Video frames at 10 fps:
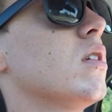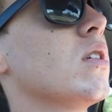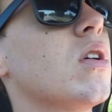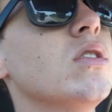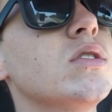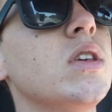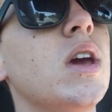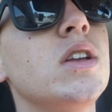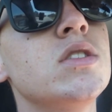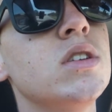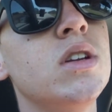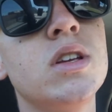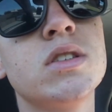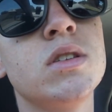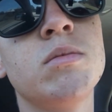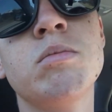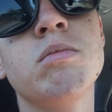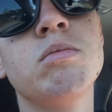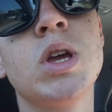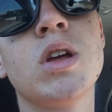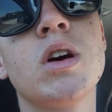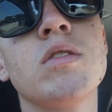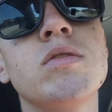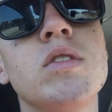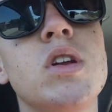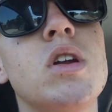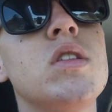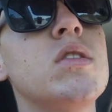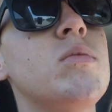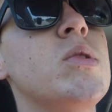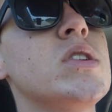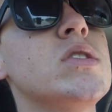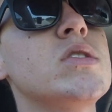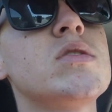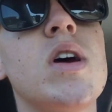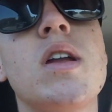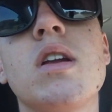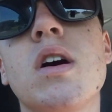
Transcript: because the engine isn't big enough. You know, the Briggs & Stratton